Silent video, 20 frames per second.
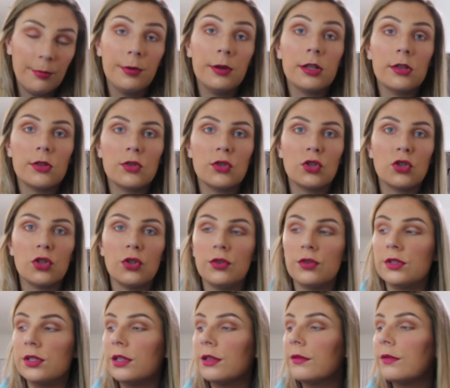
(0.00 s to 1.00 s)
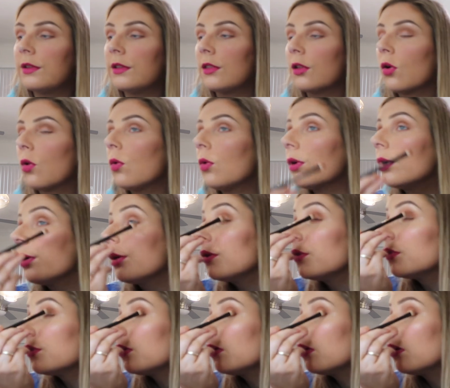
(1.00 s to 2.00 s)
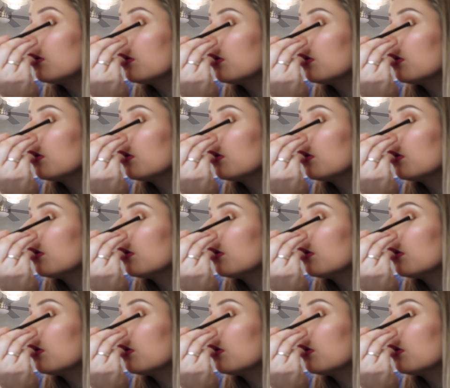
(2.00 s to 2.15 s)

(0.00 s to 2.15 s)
I'm a bit exclusive in the corners.